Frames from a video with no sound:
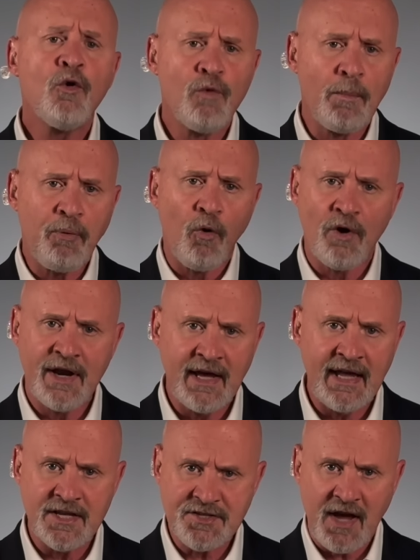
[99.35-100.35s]
reporting
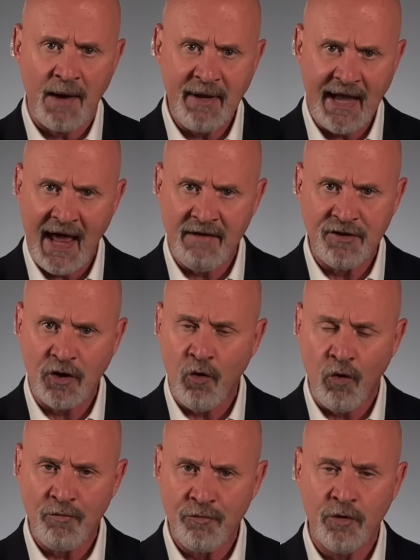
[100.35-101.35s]
is coming out of the
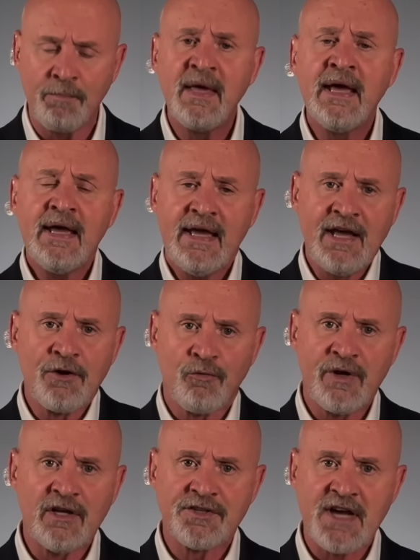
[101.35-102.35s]
courtroom in
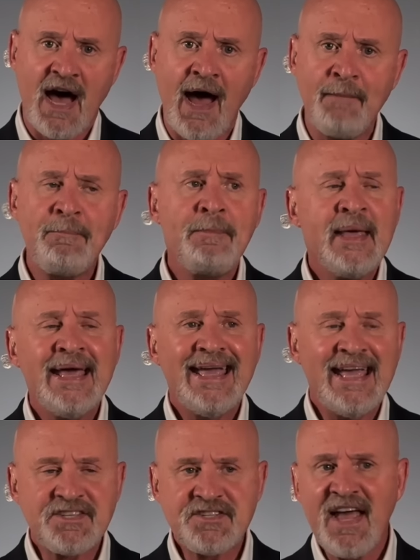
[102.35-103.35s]
real time.
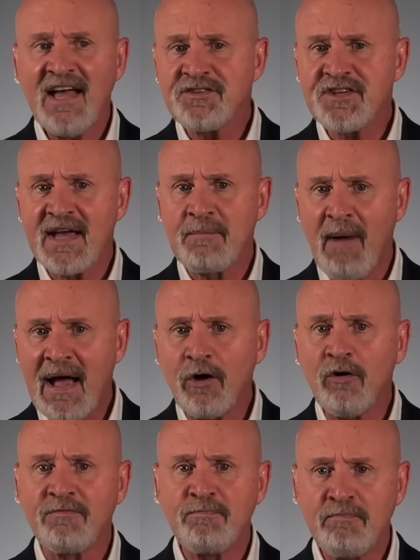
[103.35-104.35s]
It sounds like
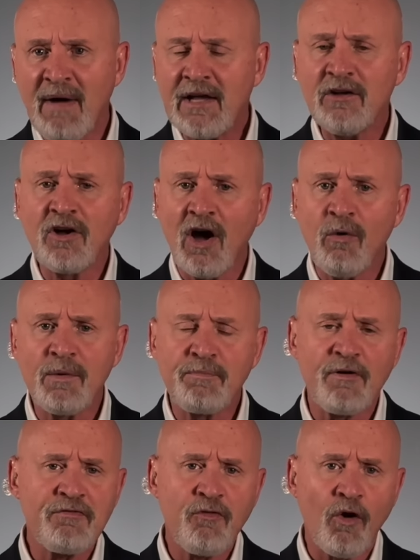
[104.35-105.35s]
Michael Cohen
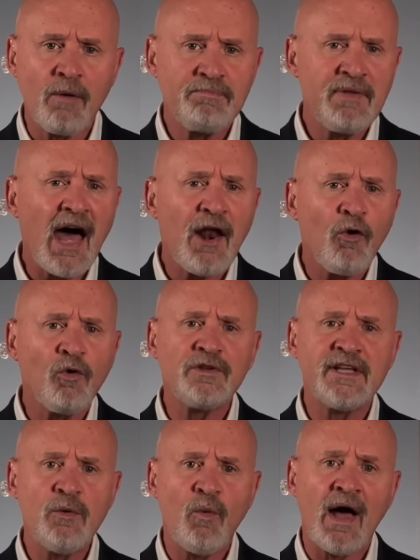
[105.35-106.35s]
performed not
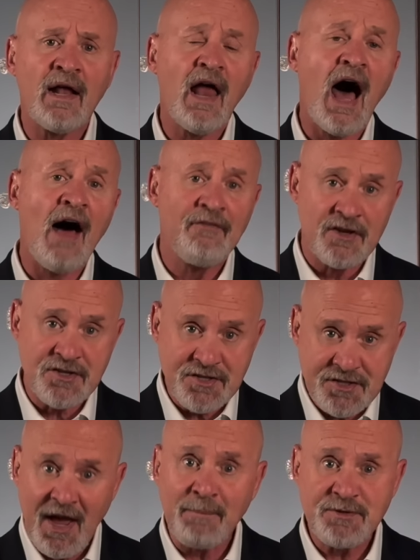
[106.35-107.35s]
only well on the
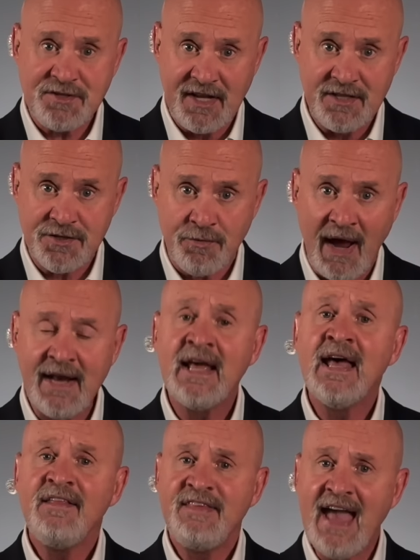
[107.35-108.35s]
substance, right,
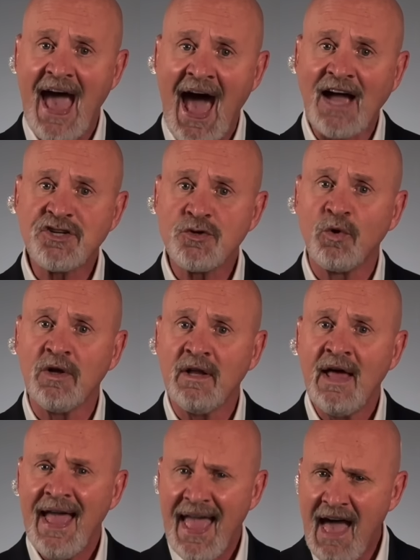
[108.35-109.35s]
the
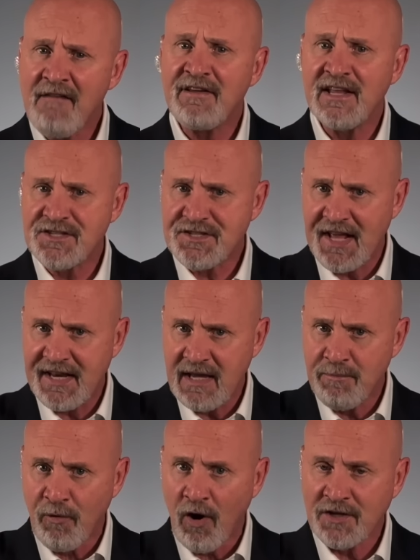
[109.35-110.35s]
actual evidence that he
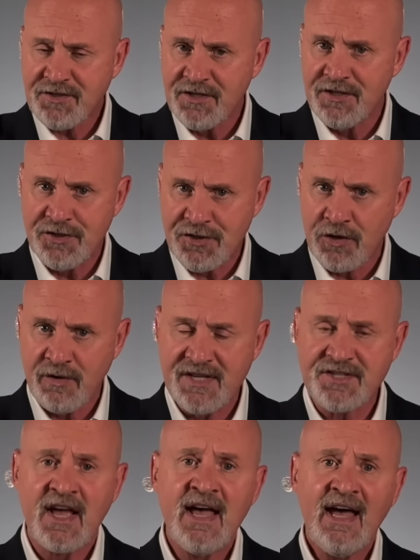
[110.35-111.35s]
brought to the
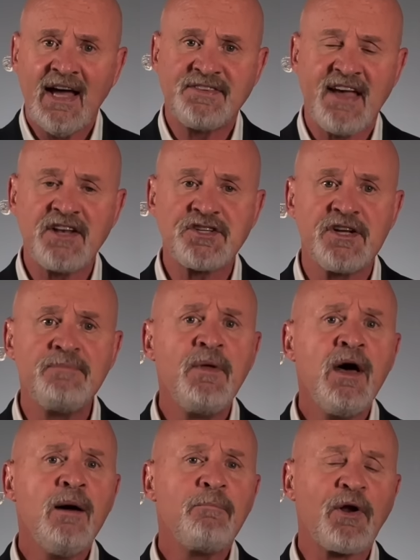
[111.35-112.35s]
jury's attention,
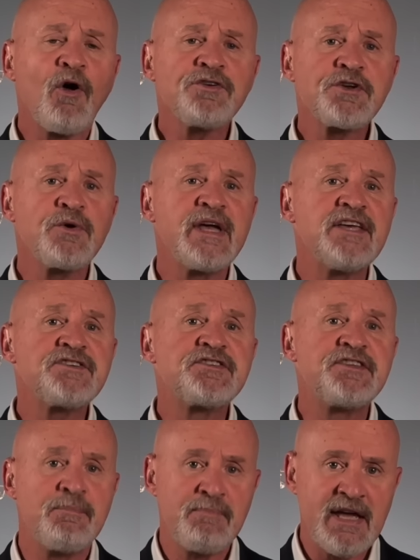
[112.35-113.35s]
but also his
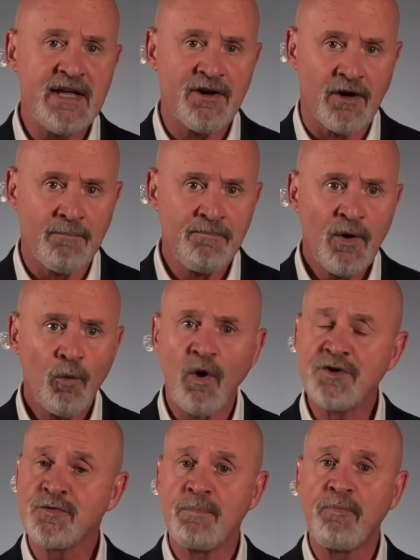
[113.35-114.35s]
demeanor
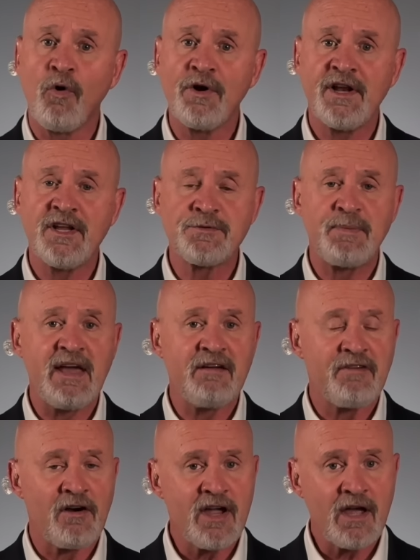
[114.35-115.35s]
was reported as being
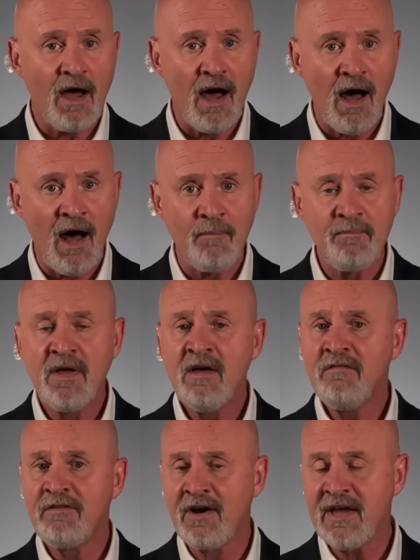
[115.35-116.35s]
very calm,
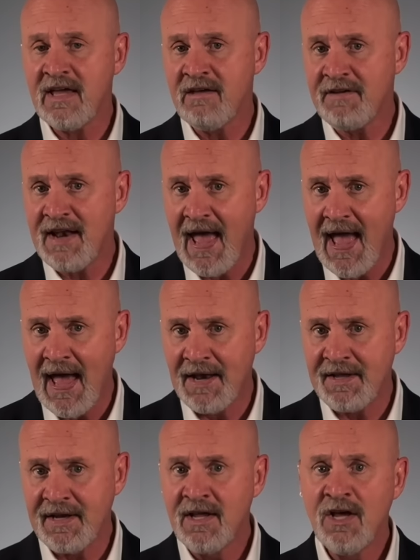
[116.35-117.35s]
very
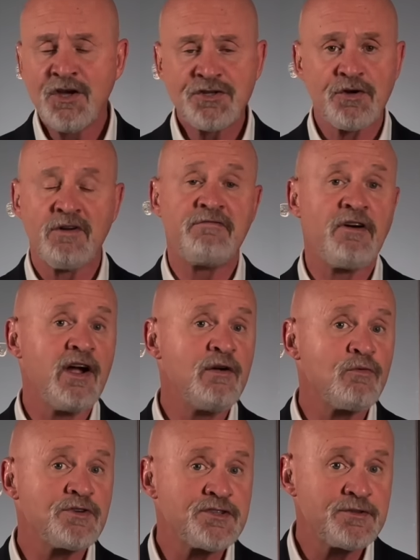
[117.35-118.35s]
even-handed, sort of very
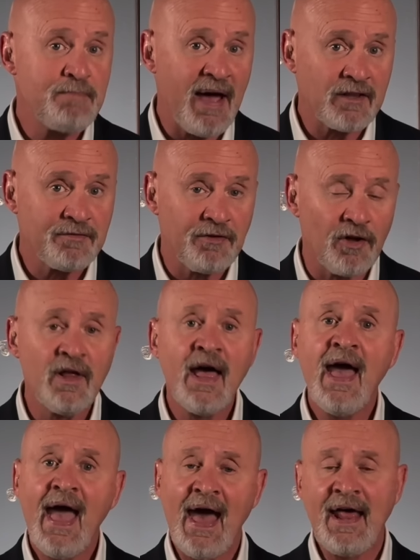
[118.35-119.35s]
respectful.
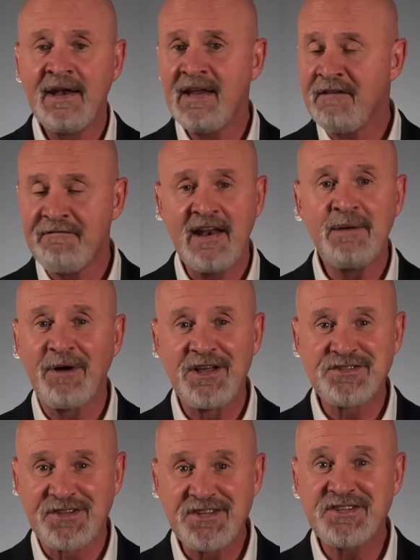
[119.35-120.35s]
And if
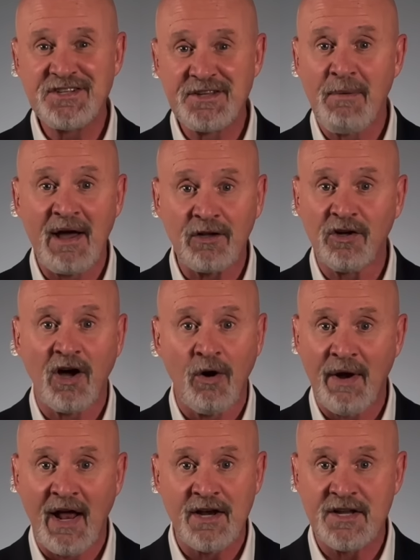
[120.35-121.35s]
anybody's listened to Michael
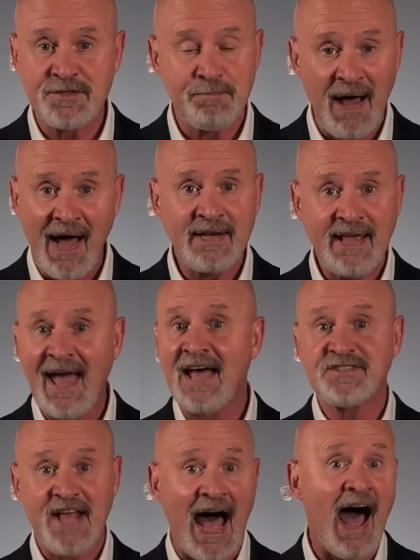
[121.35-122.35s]
Cohen on his
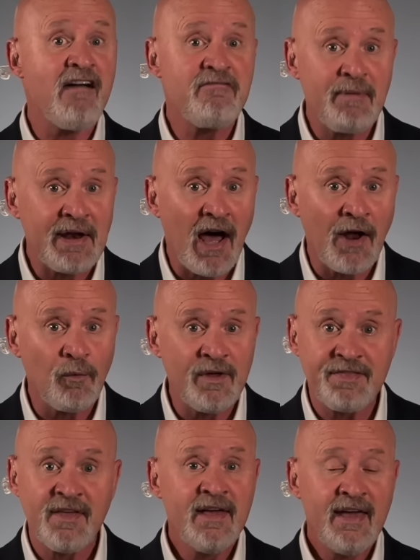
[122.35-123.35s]
podcast, I've been on
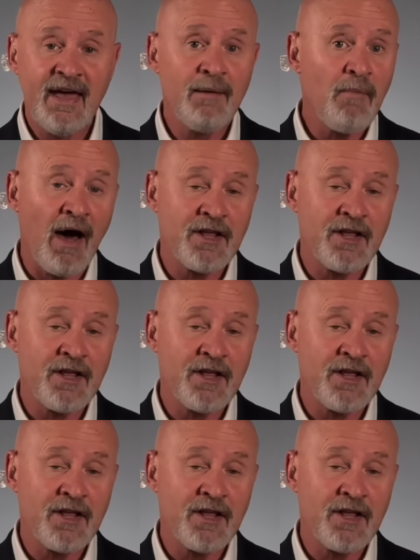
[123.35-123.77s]
with him on